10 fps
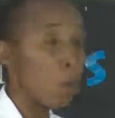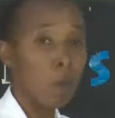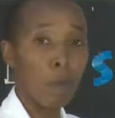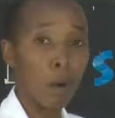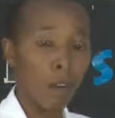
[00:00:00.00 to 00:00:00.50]

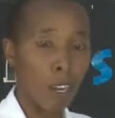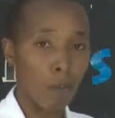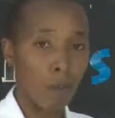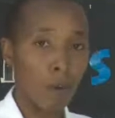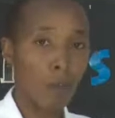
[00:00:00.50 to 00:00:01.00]
optimum
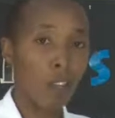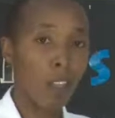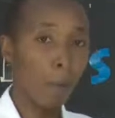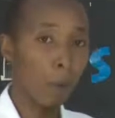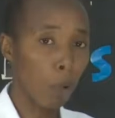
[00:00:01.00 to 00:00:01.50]
level for
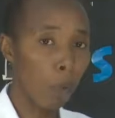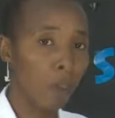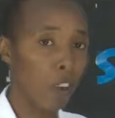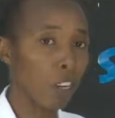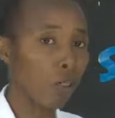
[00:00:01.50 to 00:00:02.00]
the proper
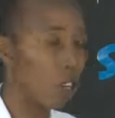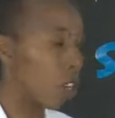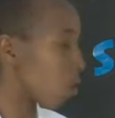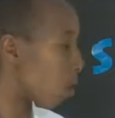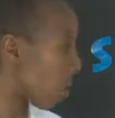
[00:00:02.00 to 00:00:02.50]

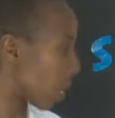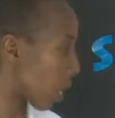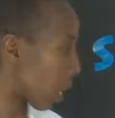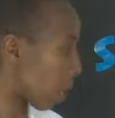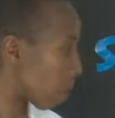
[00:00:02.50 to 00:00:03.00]
functioning of the
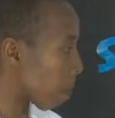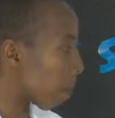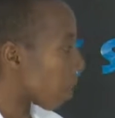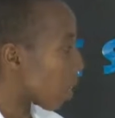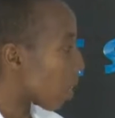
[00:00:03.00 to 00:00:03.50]
cell.
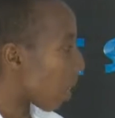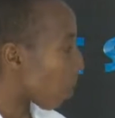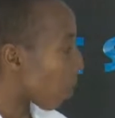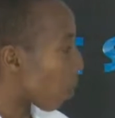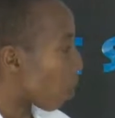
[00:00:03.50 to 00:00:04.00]

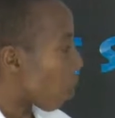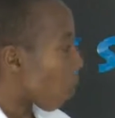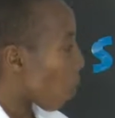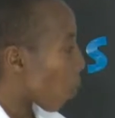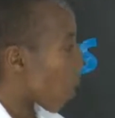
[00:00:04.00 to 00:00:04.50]
Now,
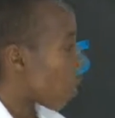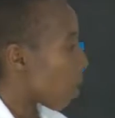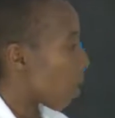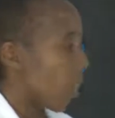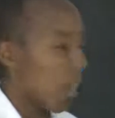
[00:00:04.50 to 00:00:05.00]
when
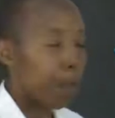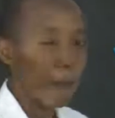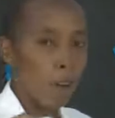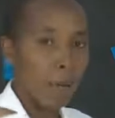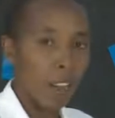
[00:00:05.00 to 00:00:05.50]
the blood
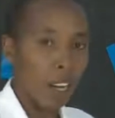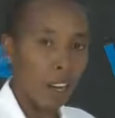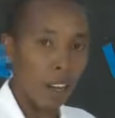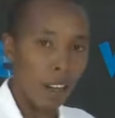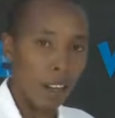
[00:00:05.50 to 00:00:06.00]
from the